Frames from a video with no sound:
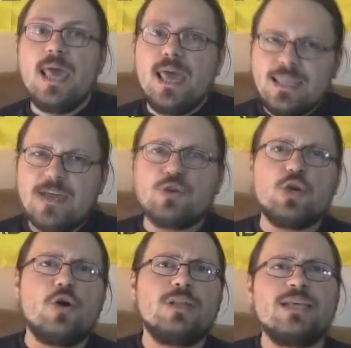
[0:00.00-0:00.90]
And I could
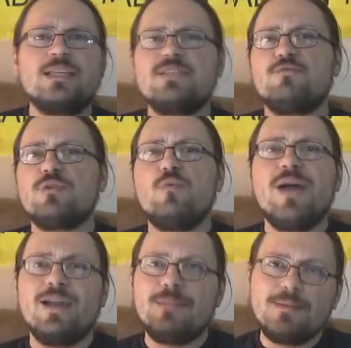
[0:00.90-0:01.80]
go on like this for a
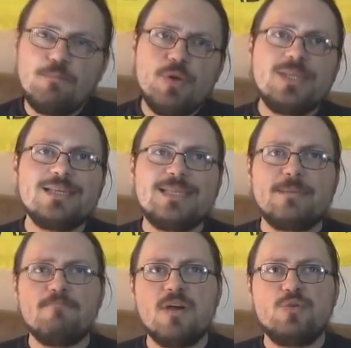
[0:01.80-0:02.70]
while, but the point is
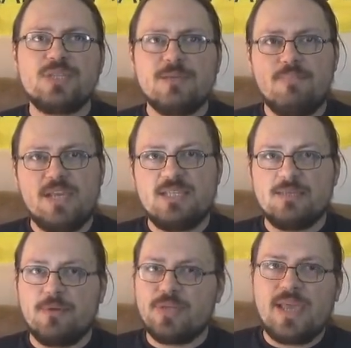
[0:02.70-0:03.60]
that most complaints
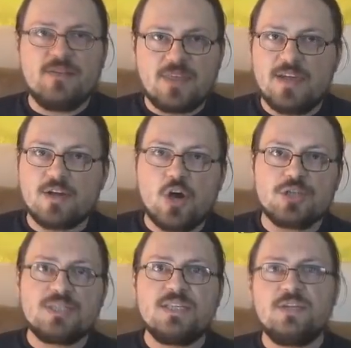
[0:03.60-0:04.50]
about healthcare
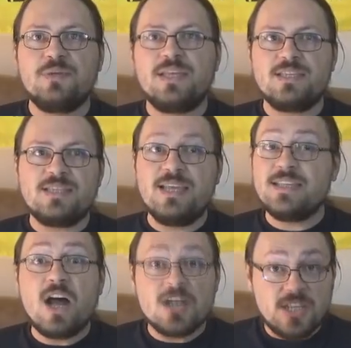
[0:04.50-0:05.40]
costs in the United
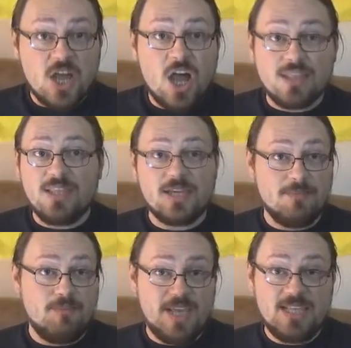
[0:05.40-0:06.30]
States are not the
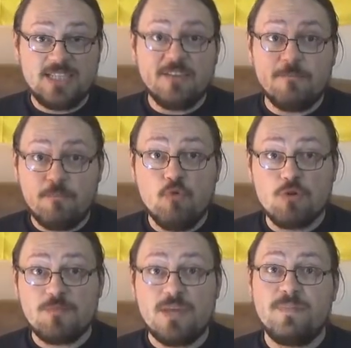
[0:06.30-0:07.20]
complaints of
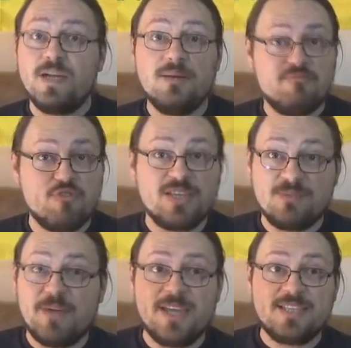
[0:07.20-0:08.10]
poor people
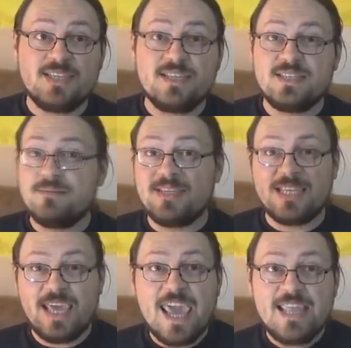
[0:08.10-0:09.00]
oppressed by a system
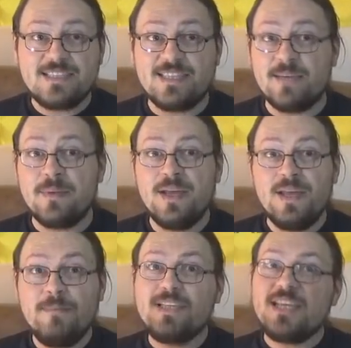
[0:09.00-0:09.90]
that hates them,
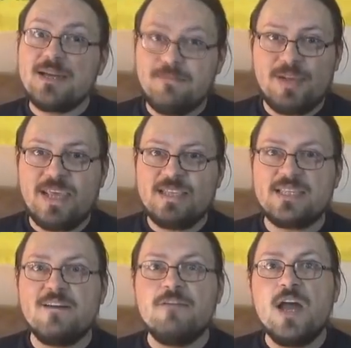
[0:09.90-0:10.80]
but the
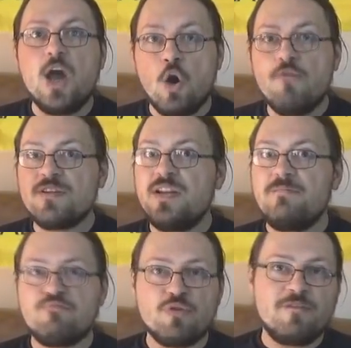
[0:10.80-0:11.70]
complaints of overly
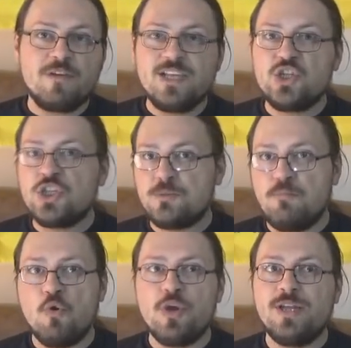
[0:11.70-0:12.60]
privileged,
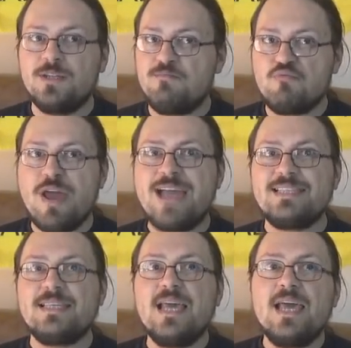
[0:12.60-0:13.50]
spoiled
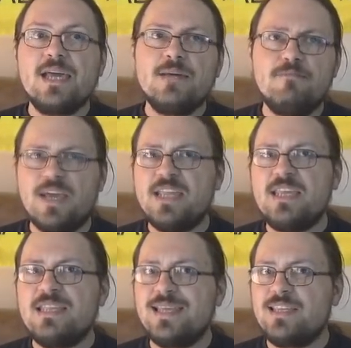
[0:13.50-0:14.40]
brats
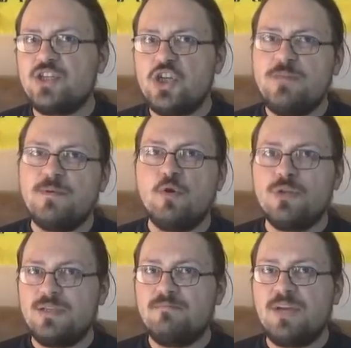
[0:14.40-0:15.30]
complaining that the cheap
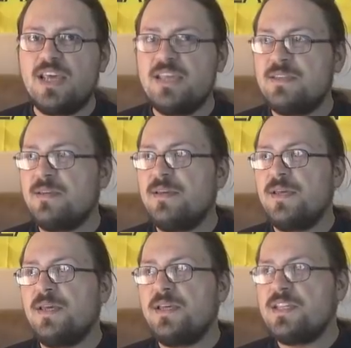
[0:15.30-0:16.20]
golden plate
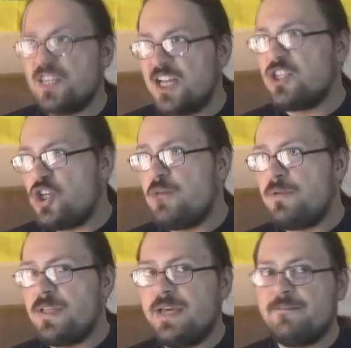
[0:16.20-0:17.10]
is not
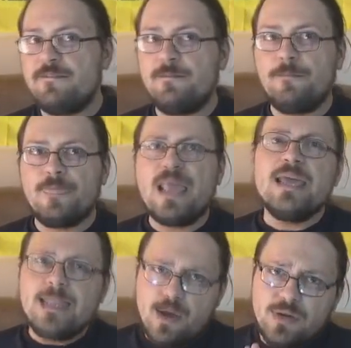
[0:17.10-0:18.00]
cheap enough.
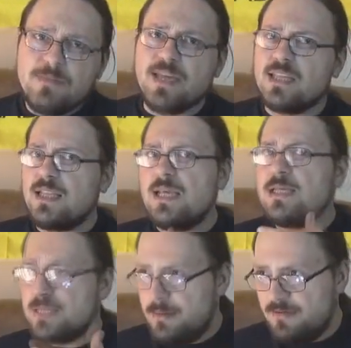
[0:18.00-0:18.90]
Now,
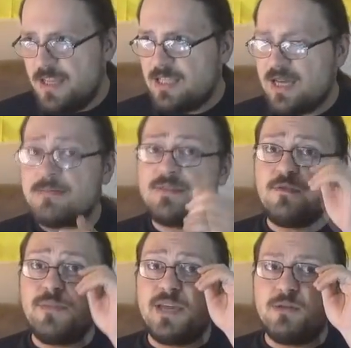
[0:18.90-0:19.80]
admittedly, some of that comes
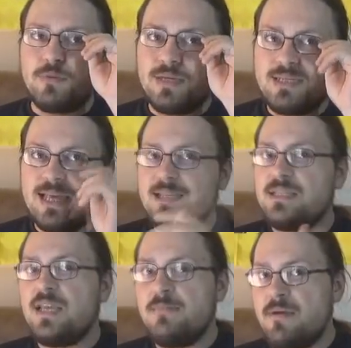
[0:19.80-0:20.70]
from ignorance,
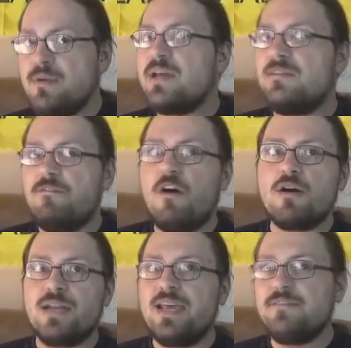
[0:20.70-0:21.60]
as the American
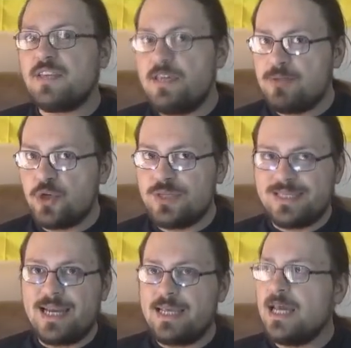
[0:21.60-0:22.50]
far left keeps on
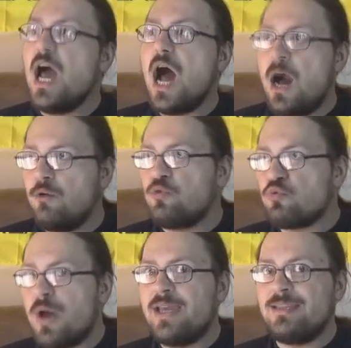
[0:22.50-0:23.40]
selling
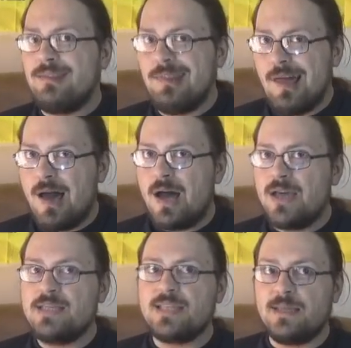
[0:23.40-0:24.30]
outright
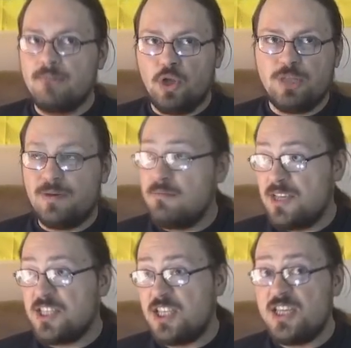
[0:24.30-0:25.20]
lies and multiple
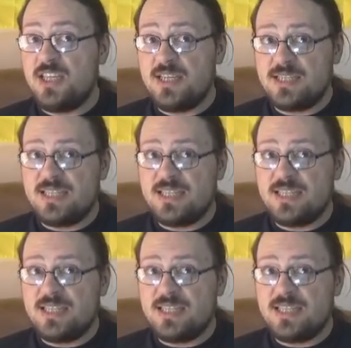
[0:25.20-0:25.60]
misleading